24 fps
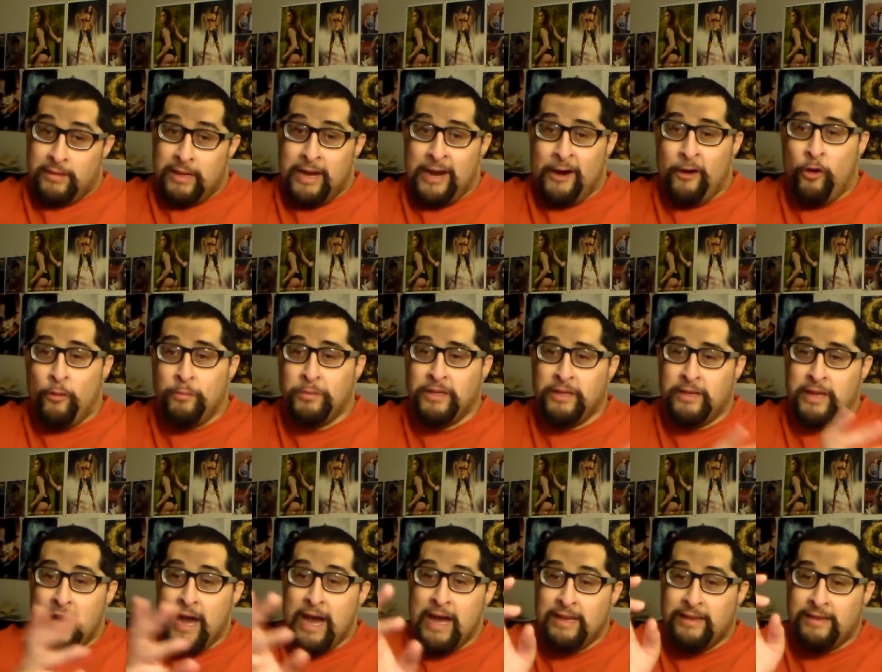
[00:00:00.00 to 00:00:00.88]
I hope to
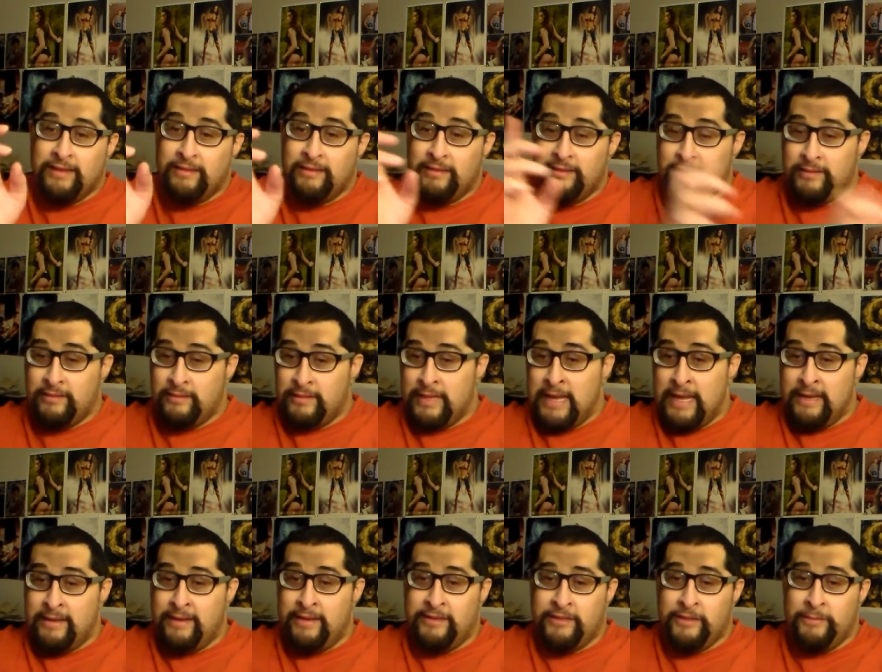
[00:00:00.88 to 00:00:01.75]
God
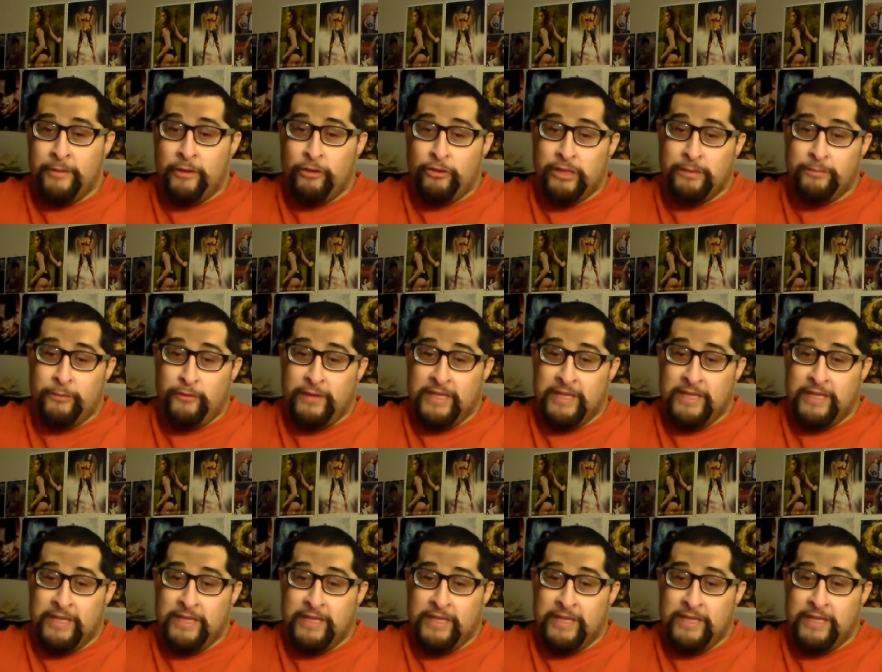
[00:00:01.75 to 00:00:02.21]
that this emoji